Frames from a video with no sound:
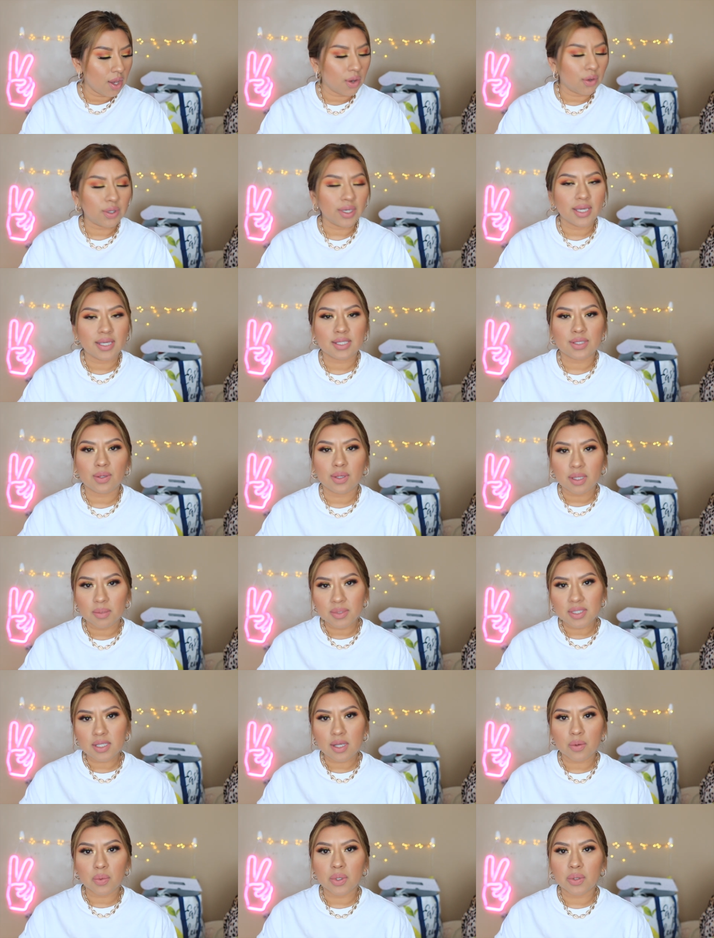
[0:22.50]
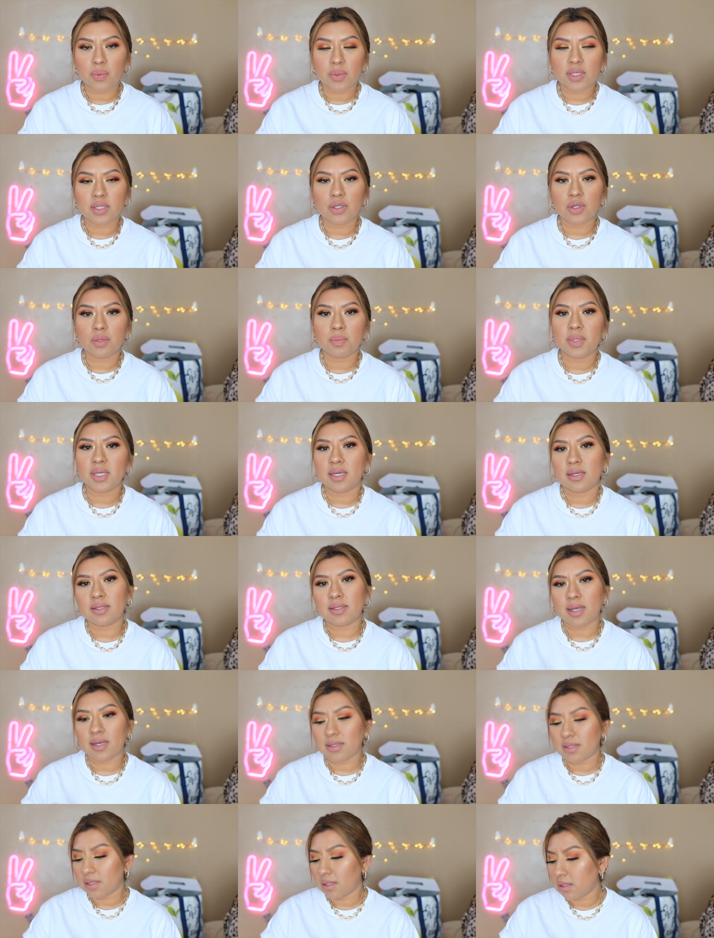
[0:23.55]
Okay, so let me start with Windsor because
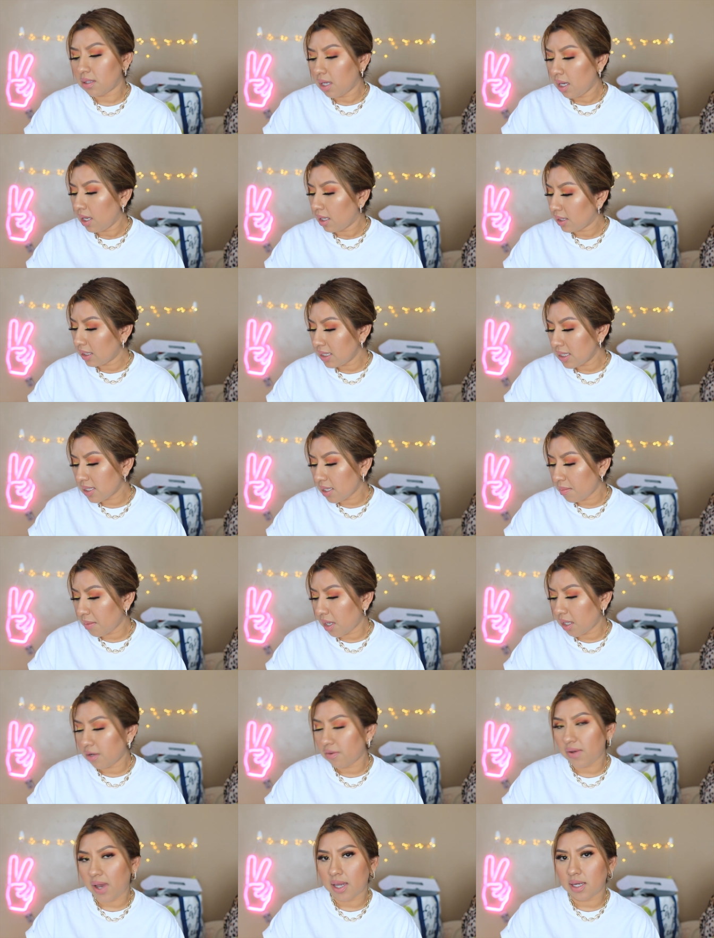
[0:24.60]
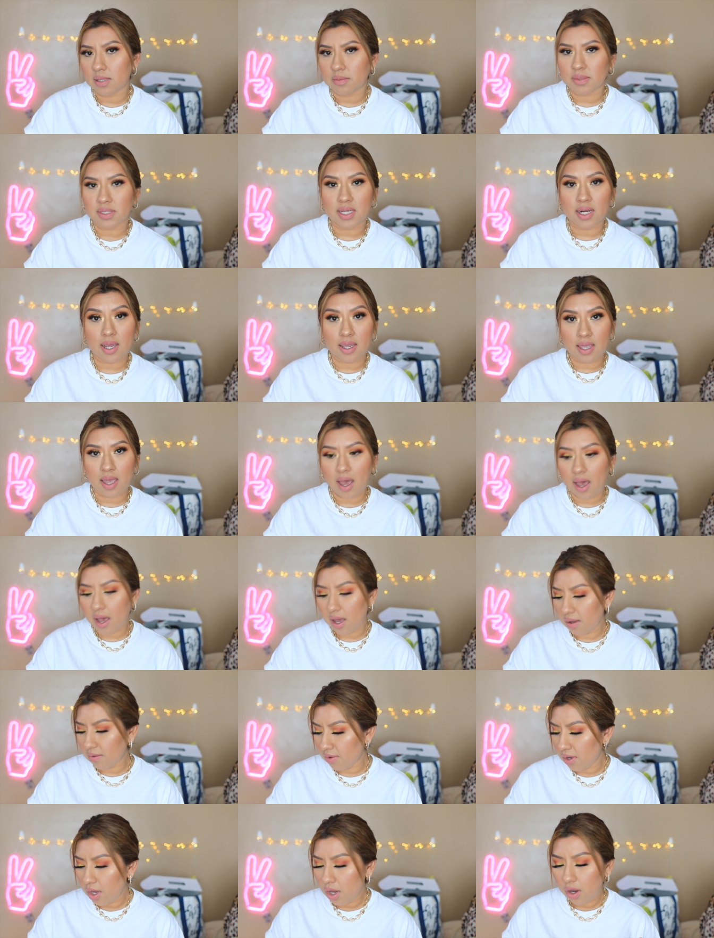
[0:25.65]
that's the least amount of items that I
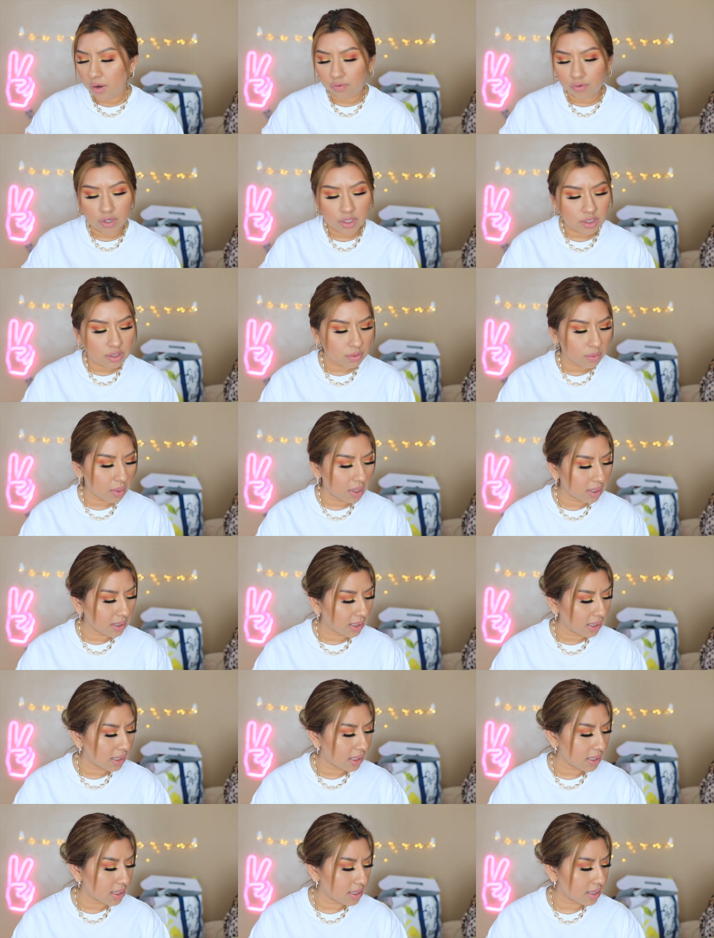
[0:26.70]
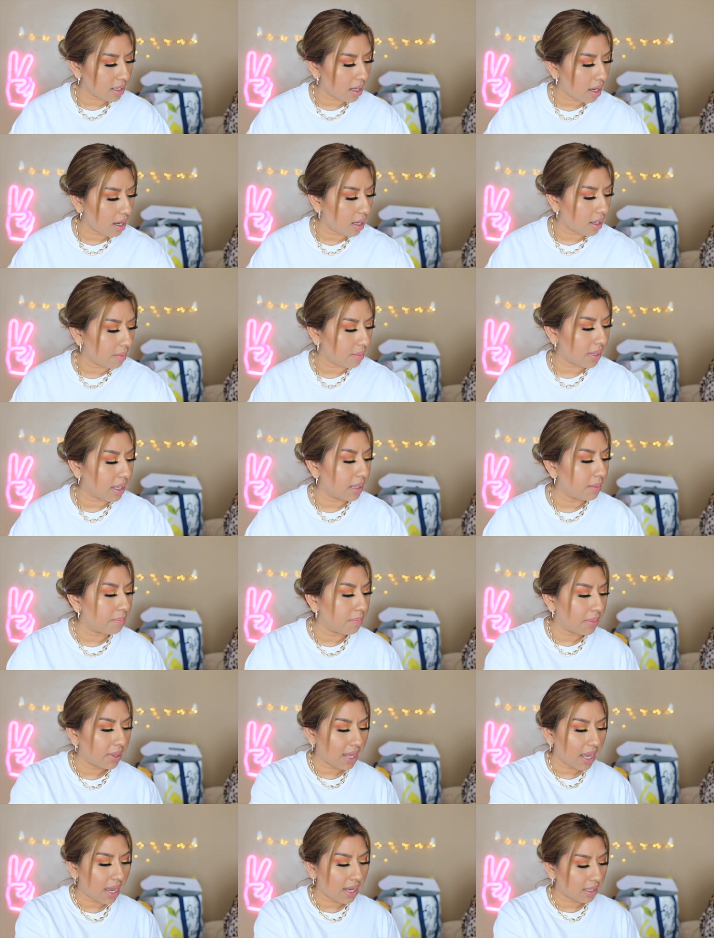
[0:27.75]
have. First one is um, a
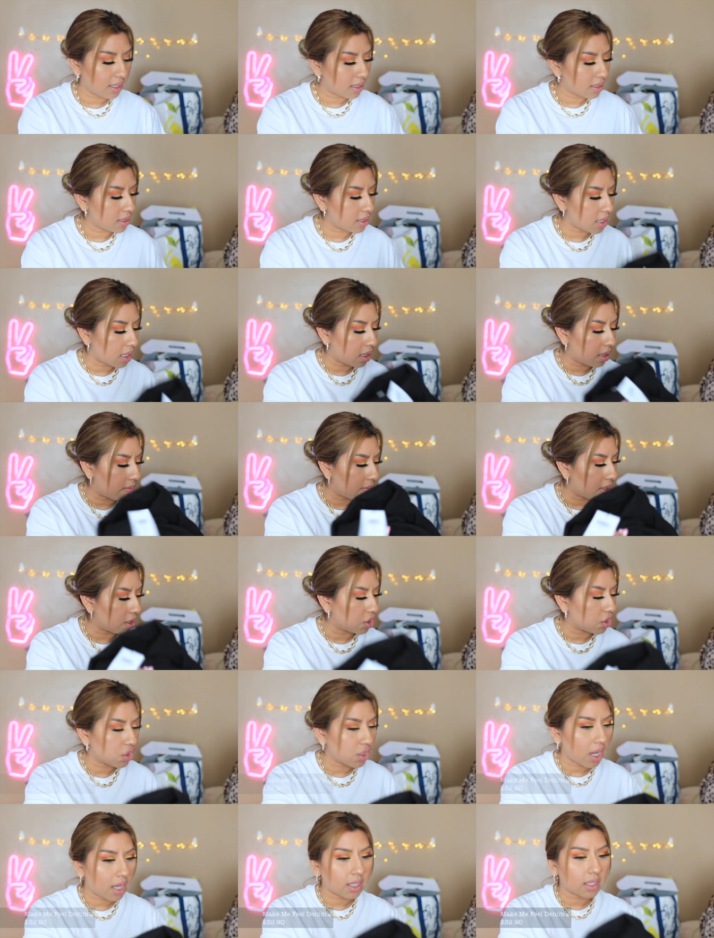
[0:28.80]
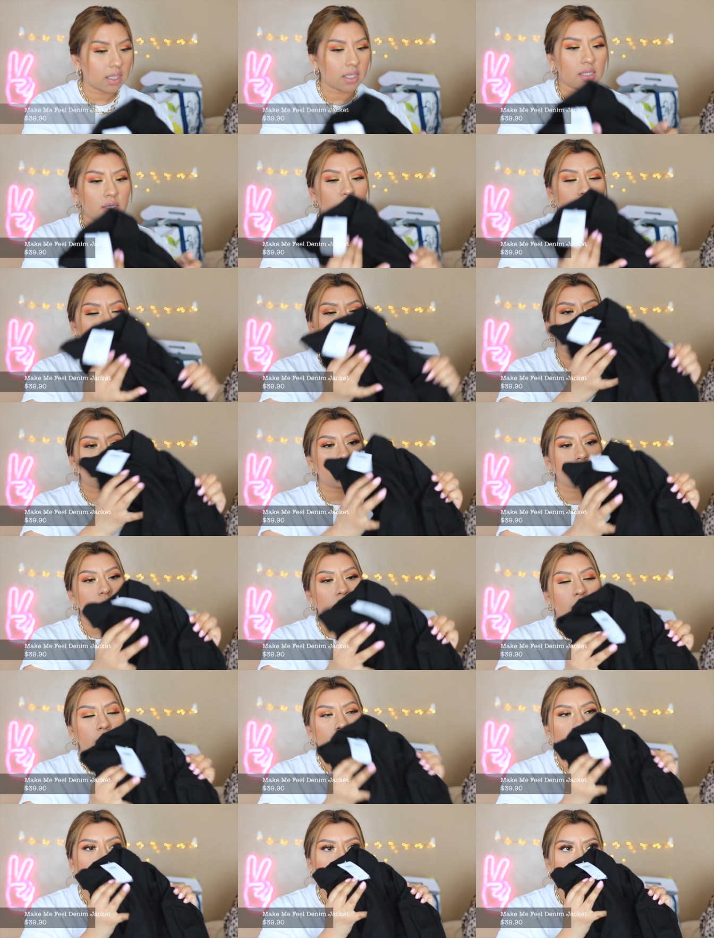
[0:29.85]
black denim jacket, which is this
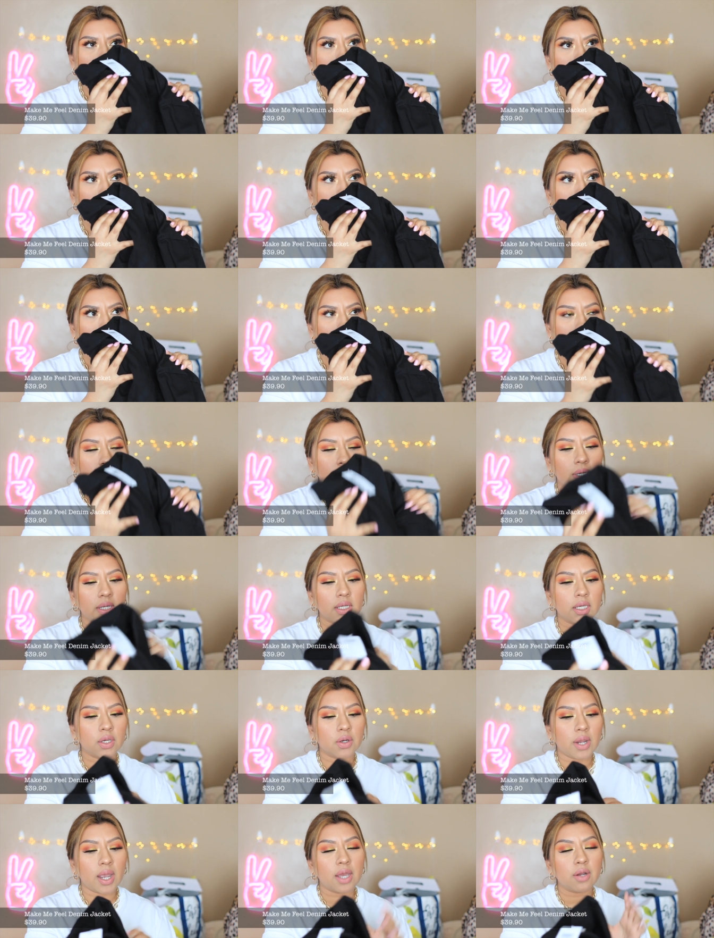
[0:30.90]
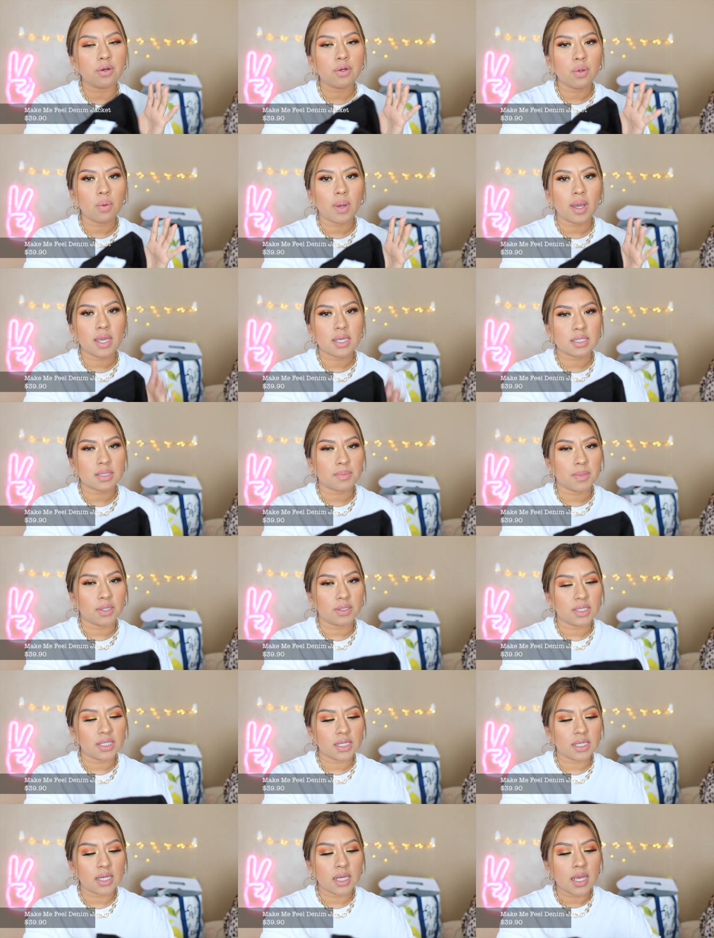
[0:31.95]
one right here. I don't know why I smelled
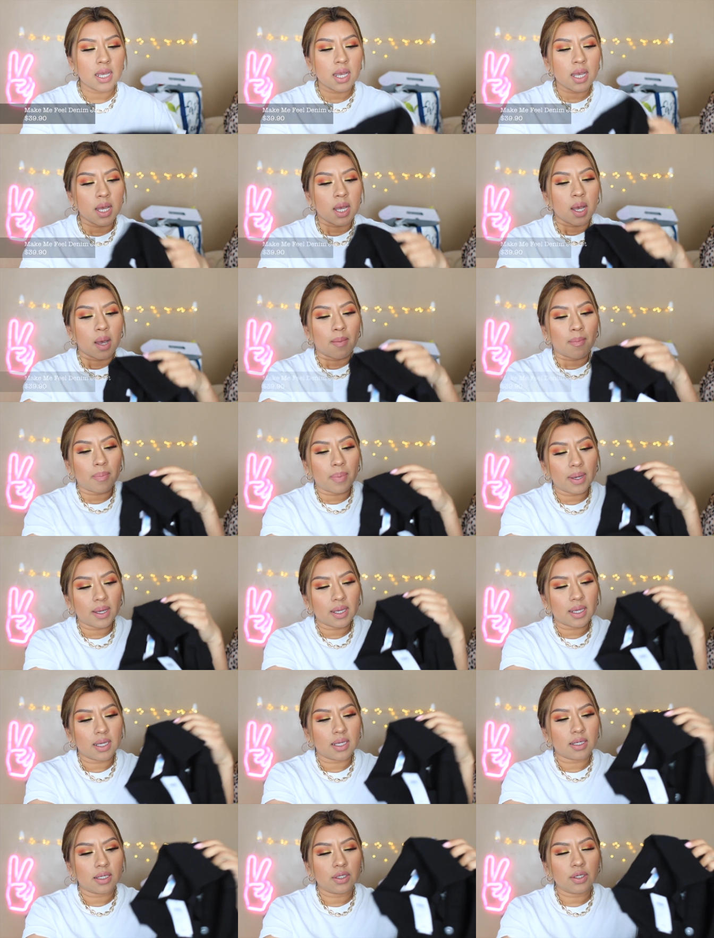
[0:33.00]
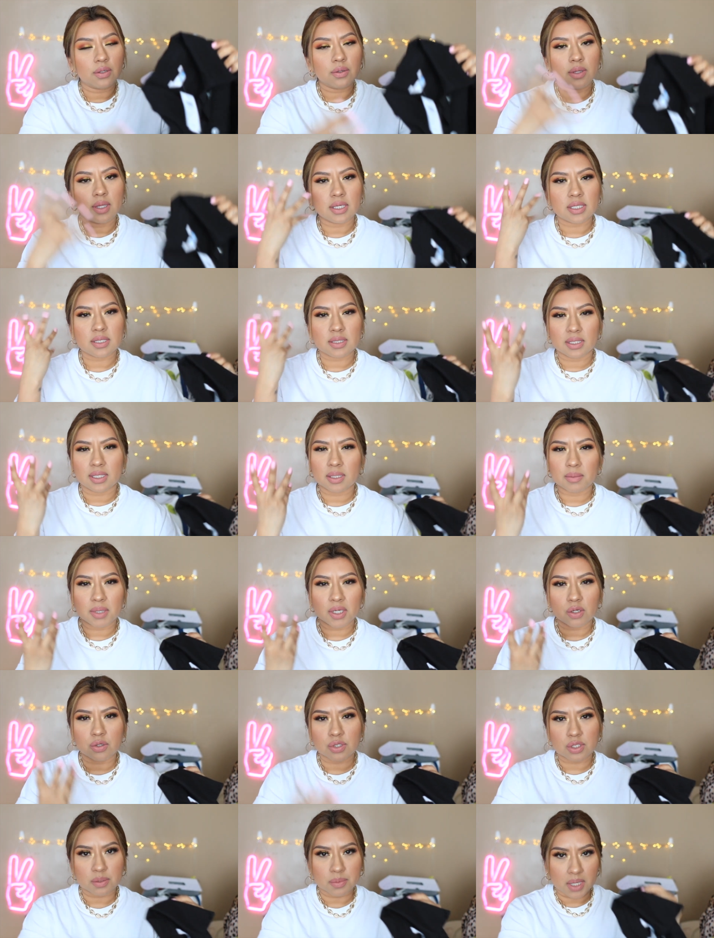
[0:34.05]
it but you know that
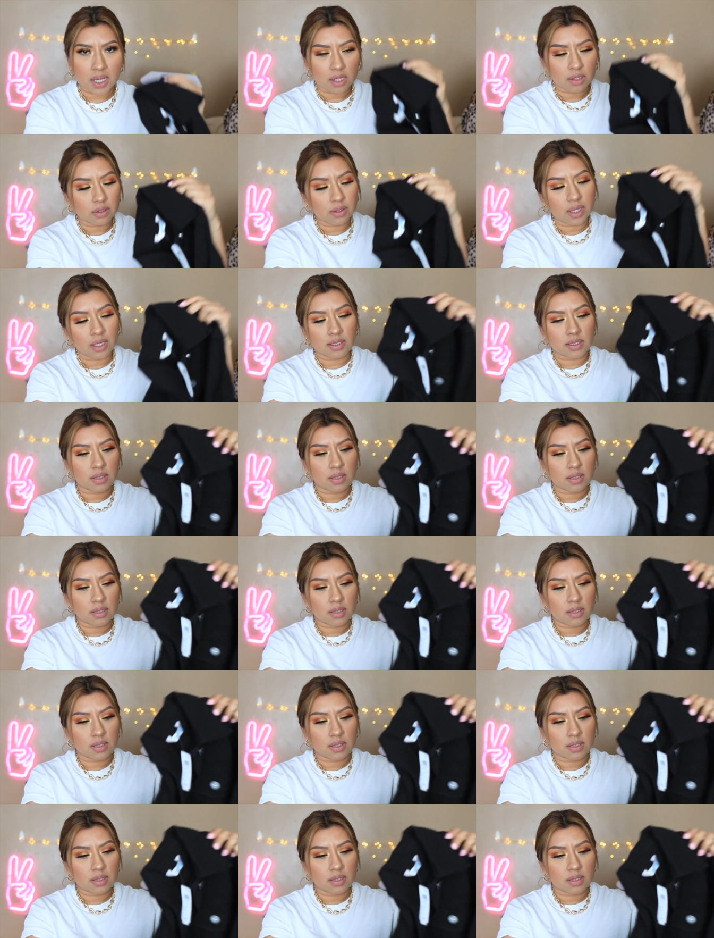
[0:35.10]
chemical smell that